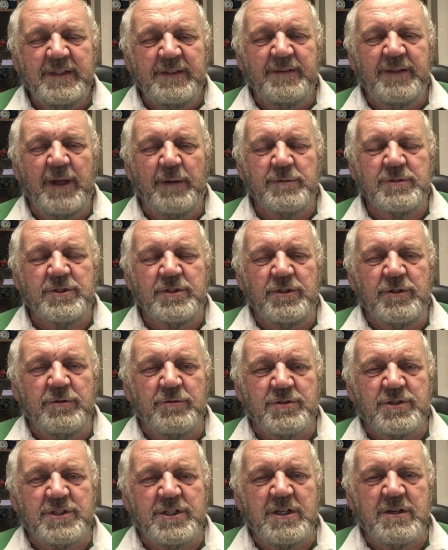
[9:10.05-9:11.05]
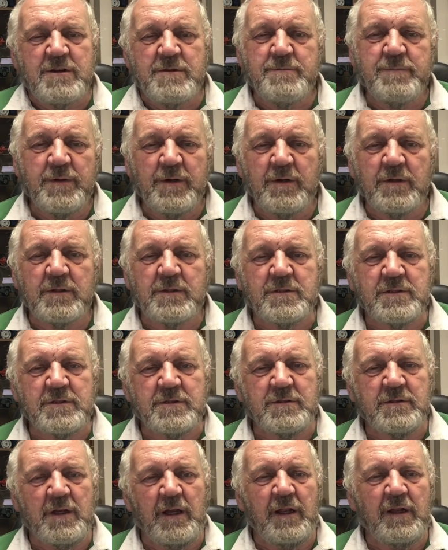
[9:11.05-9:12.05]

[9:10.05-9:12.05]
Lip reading: there was a new steering box